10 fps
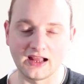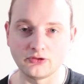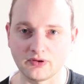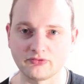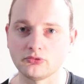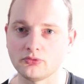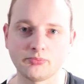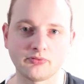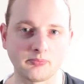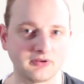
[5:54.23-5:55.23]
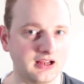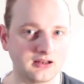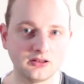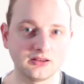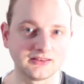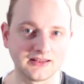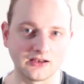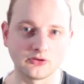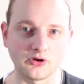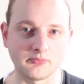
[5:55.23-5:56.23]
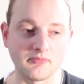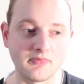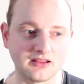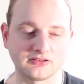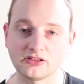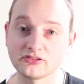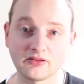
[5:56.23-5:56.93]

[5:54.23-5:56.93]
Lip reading: and you have to do it properly, and they look amazing.